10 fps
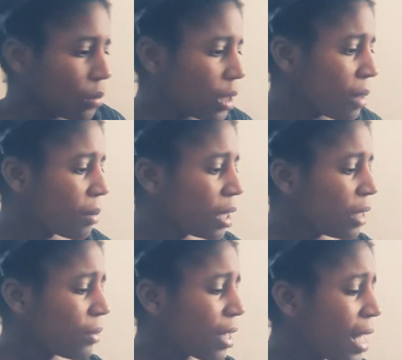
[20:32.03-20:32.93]
Believe
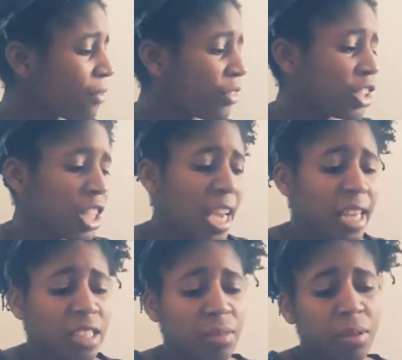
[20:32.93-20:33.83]
in God for
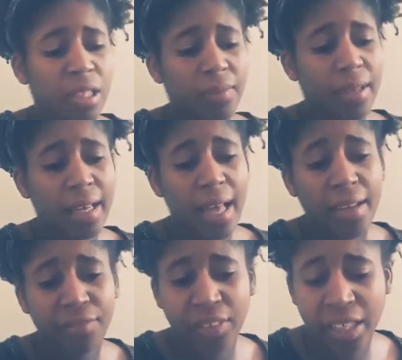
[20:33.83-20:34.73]
change. Believe in God
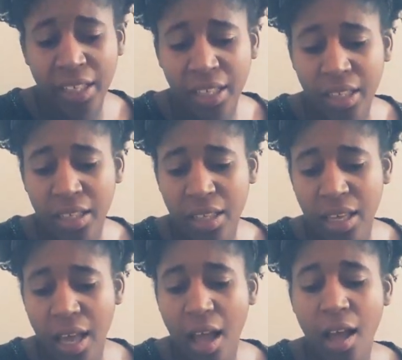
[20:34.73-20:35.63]
for healing.
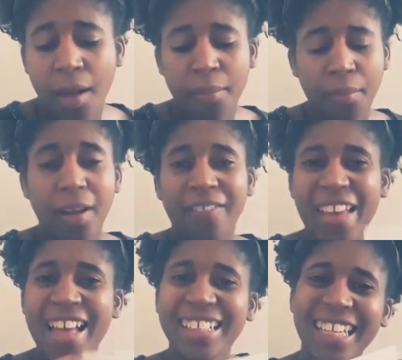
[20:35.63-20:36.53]

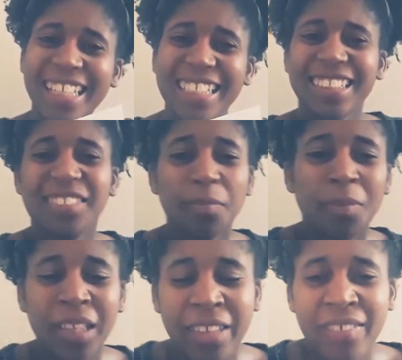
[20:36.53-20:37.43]
Found it.
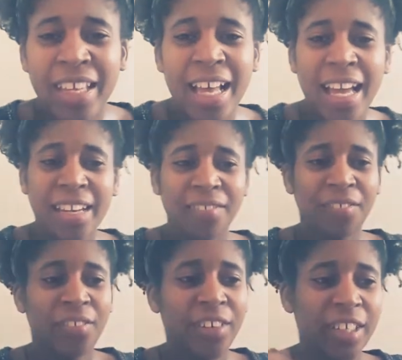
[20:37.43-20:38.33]
Believe in God
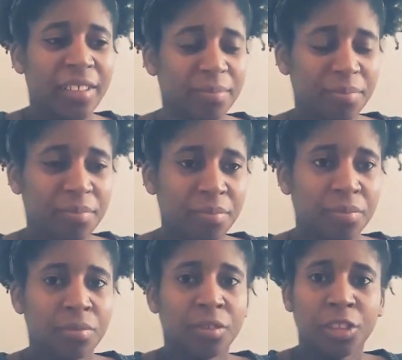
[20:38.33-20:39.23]
for
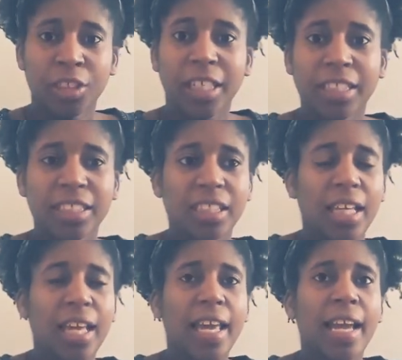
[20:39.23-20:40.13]
trust,
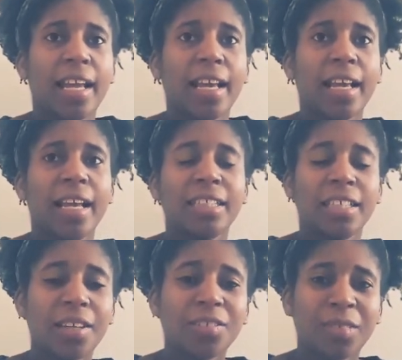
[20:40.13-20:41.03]
because he
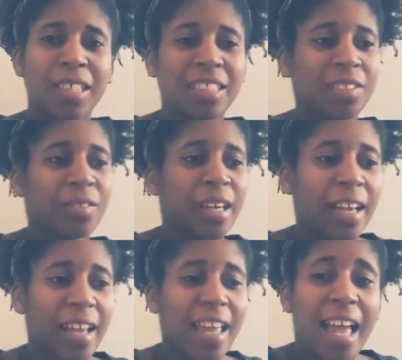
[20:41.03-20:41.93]
knows what he's doing.
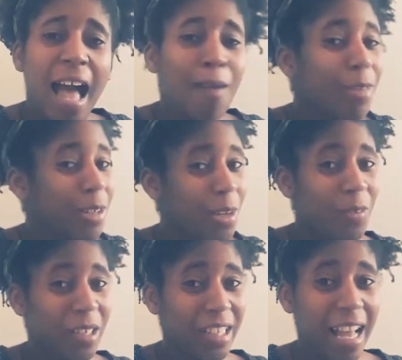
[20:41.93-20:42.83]
I want to go
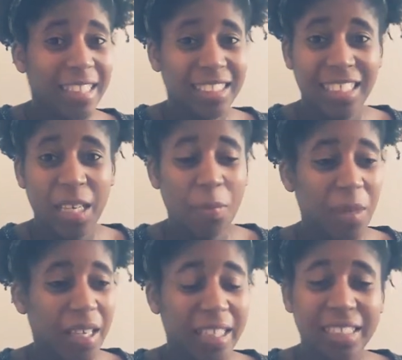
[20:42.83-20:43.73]
on God's team,
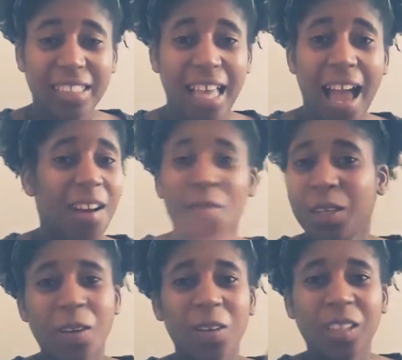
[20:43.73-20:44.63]
because I don't want to
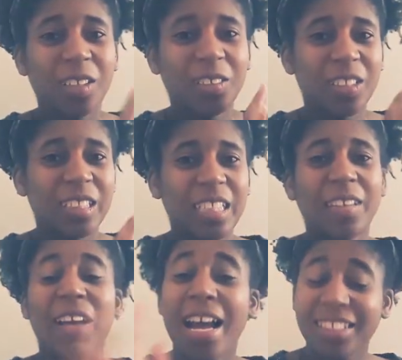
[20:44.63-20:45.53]
go on a losing team.
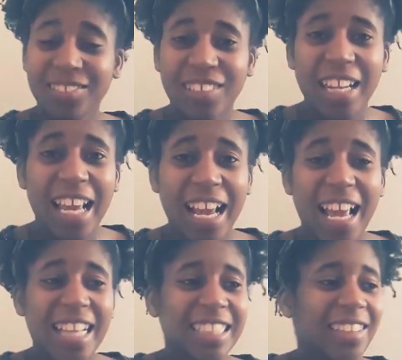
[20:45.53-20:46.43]
God is winning.
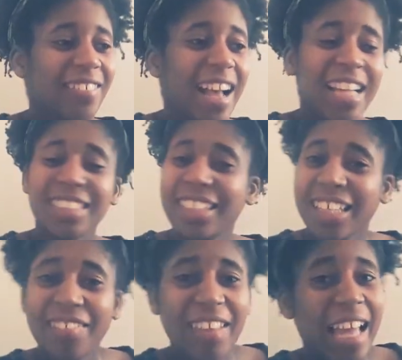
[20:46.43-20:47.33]
So if God's going to
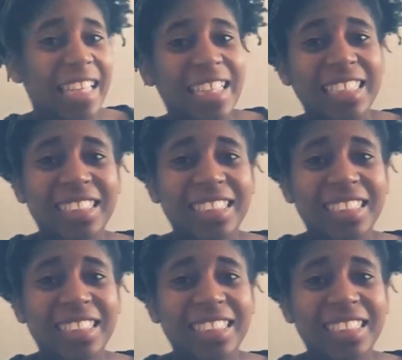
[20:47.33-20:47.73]
get me out of this